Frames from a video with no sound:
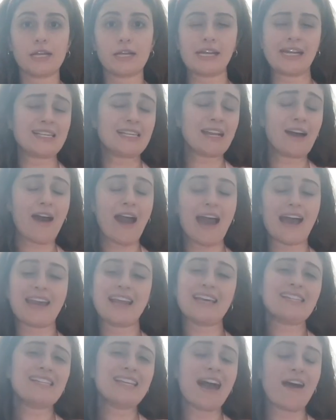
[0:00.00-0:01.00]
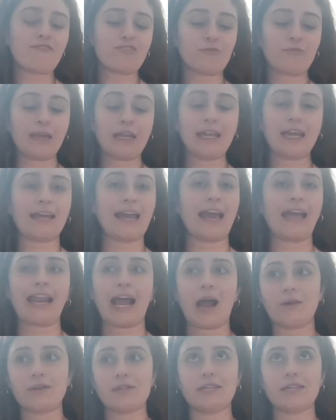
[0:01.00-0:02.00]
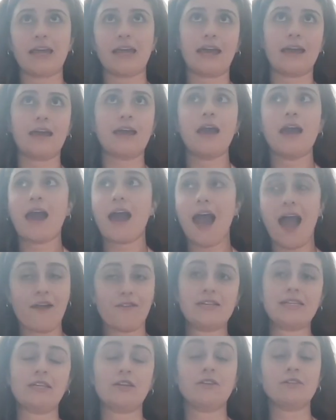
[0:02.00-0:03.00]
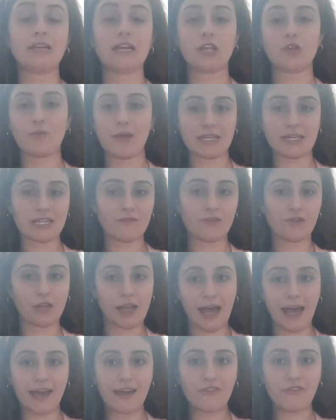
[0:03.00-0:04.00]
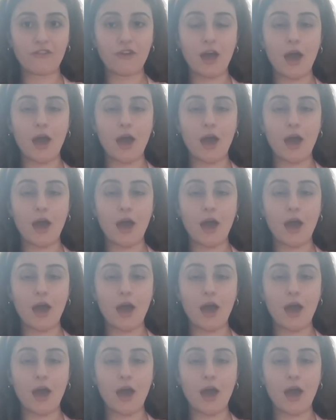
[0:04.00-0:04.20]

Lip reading: It doesn't have to be like 8 hours a day, every single day, the rest of your life.